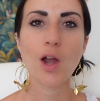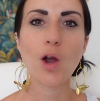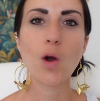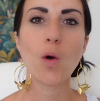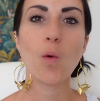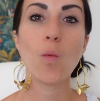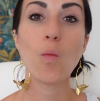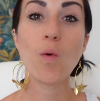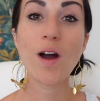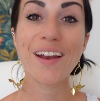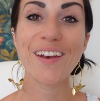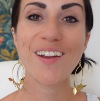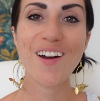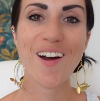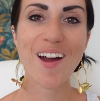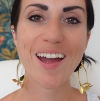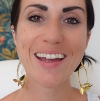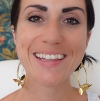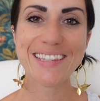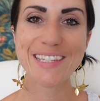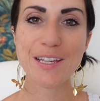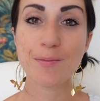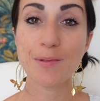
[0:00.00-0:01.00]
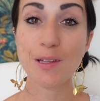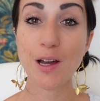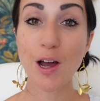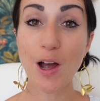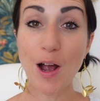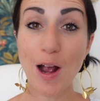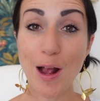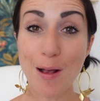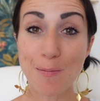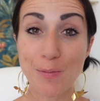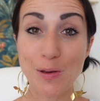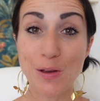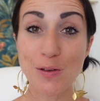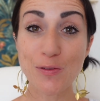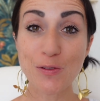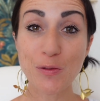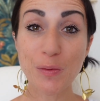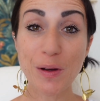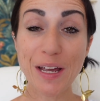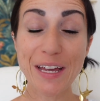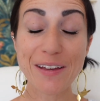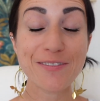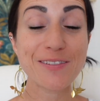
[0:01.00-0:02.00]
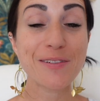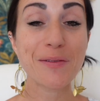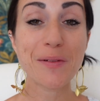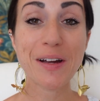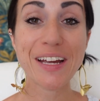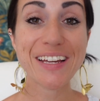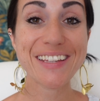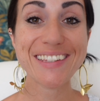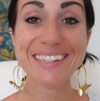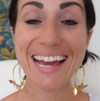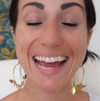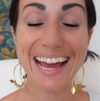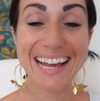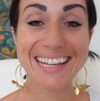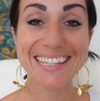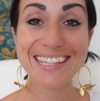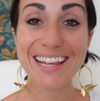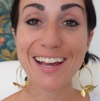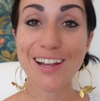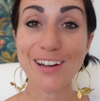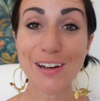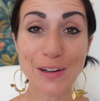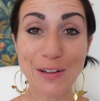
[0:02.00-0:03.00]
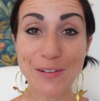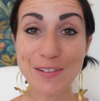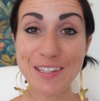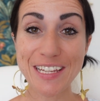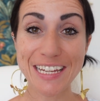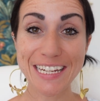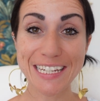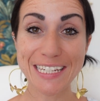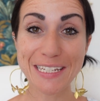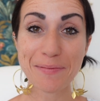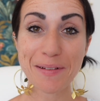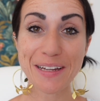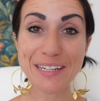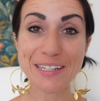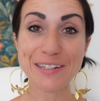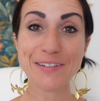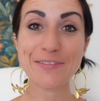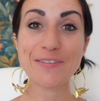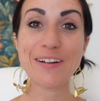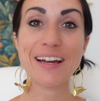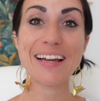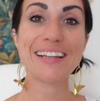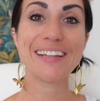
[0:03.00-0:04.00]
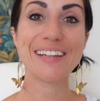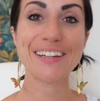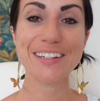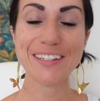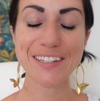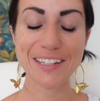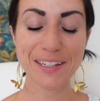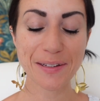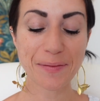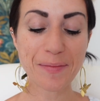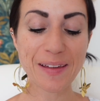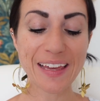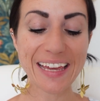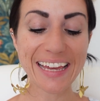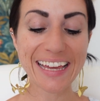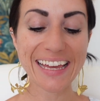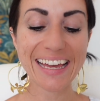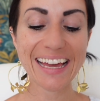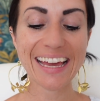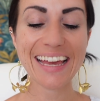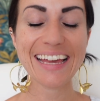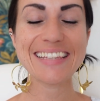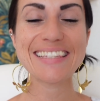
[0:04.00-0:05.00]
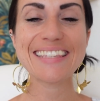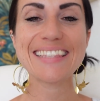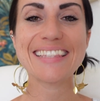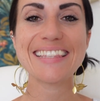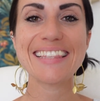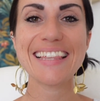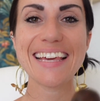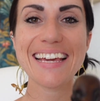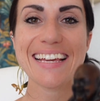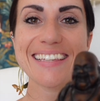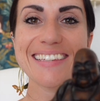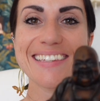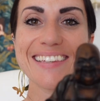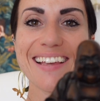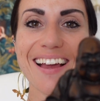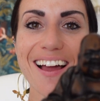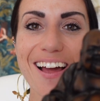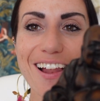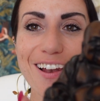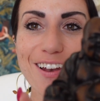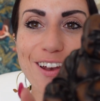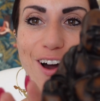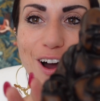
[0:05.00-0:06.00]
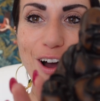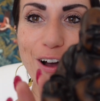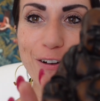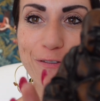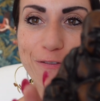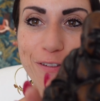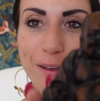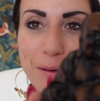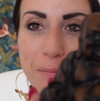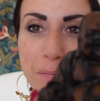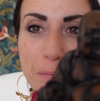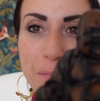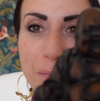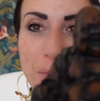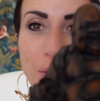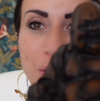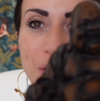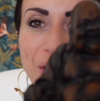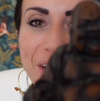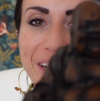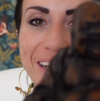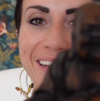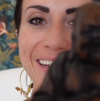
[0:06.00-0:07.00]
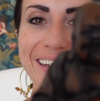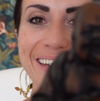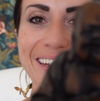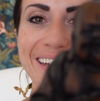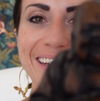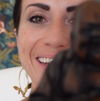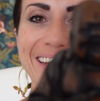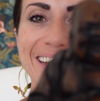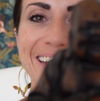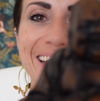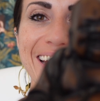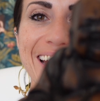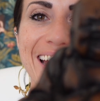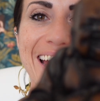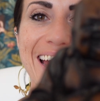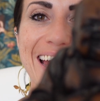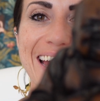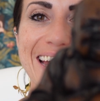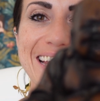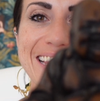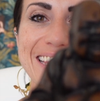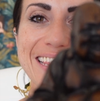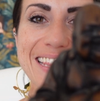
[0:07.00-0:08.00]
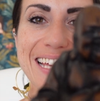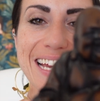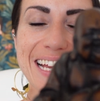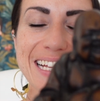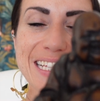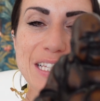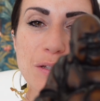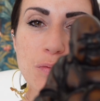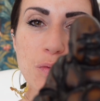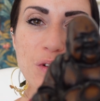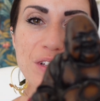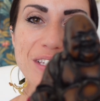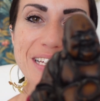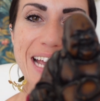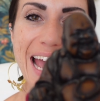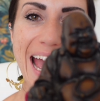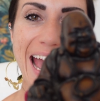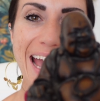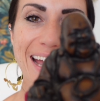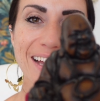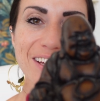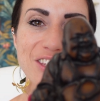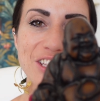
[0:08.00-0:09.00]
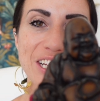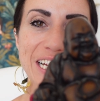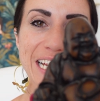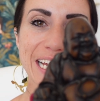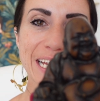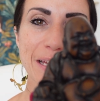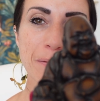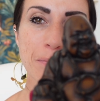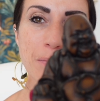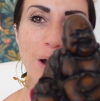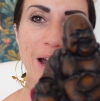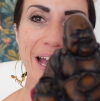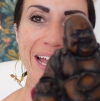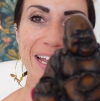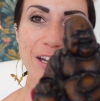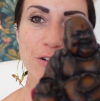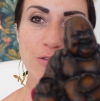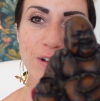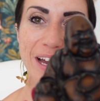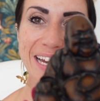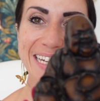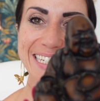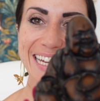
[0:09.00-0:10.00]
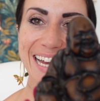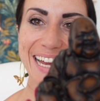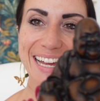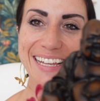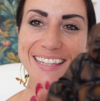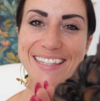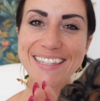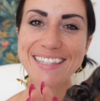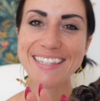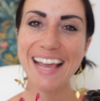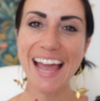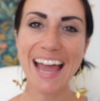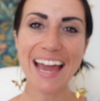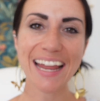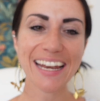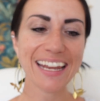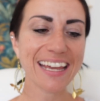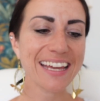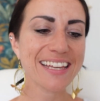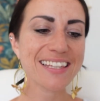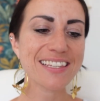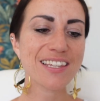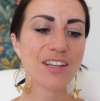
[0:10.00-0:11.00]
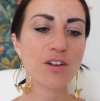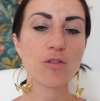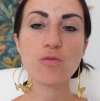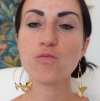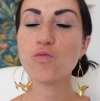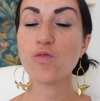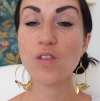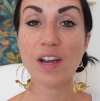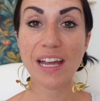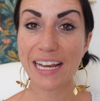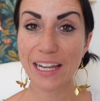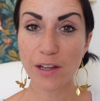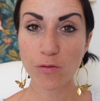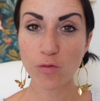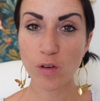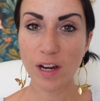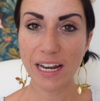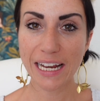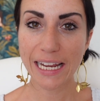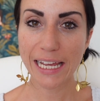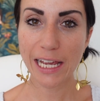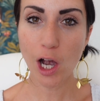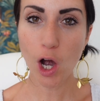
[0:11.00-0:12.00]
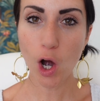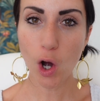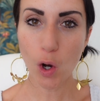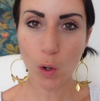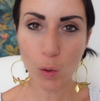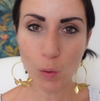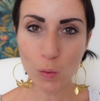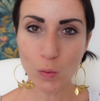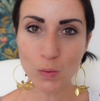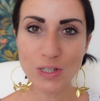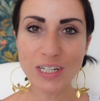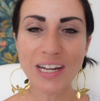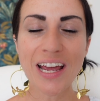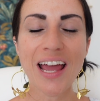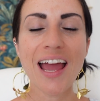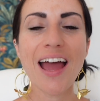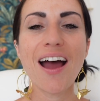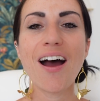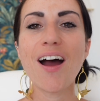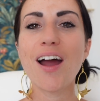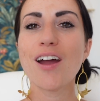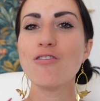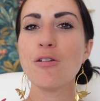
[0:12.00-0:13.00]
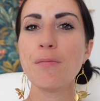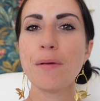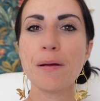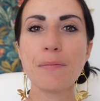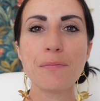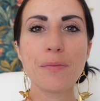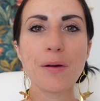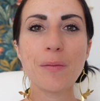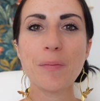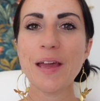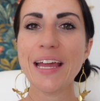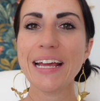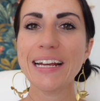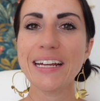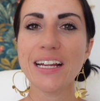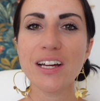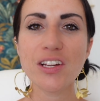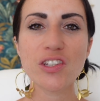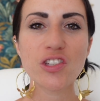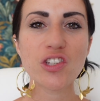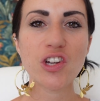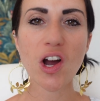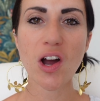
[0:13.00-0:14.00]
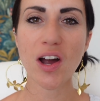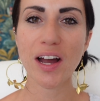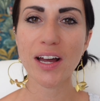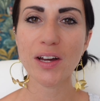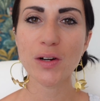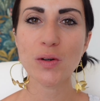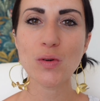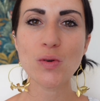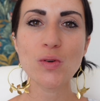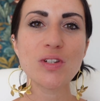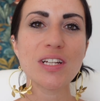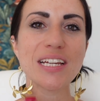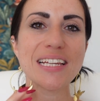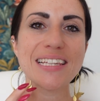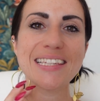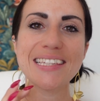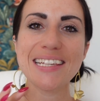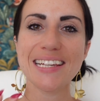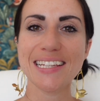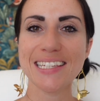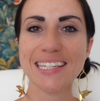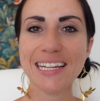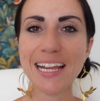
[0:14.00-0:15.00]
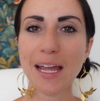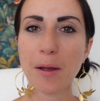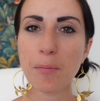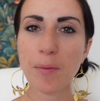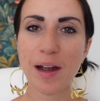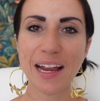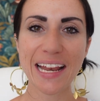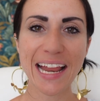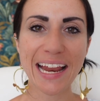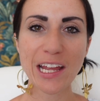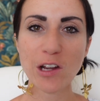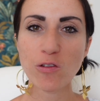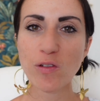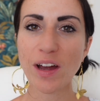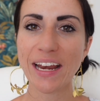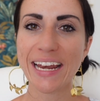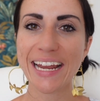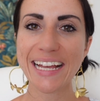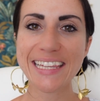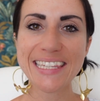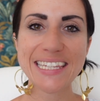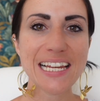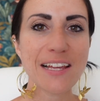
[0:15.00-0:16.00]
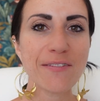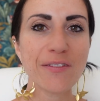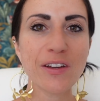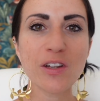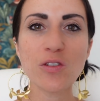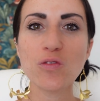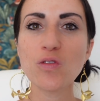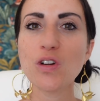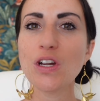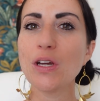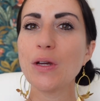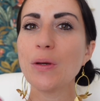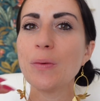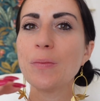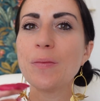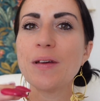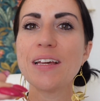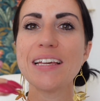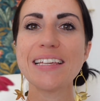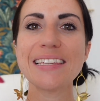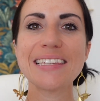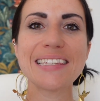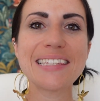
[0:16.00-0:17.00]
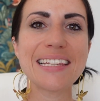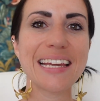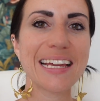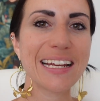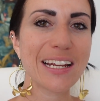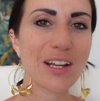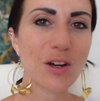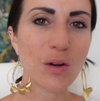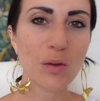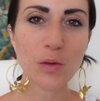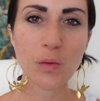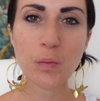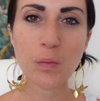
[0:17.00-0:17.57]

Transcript: One item that I moved with, which has a lot of sentimental value to me, is this laughing Buddha. This was actually my granddad's, and it's really, really old. I remember being a child, sitting in my nan and granddad's living room, seeing it on the